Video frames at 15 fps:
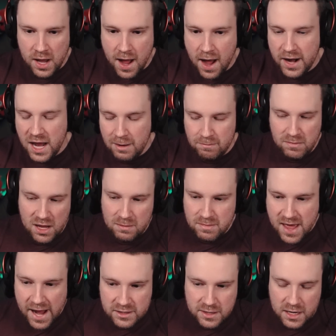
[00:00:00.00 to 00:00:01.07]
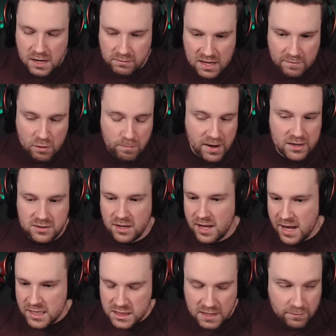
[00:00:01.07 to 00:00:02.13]
on a min-max kind of level based on
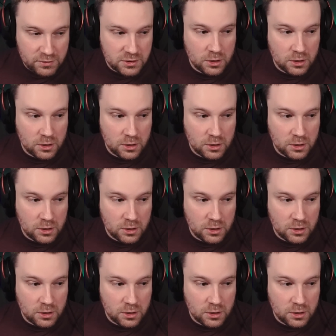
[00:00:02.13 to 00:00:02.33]
haste levels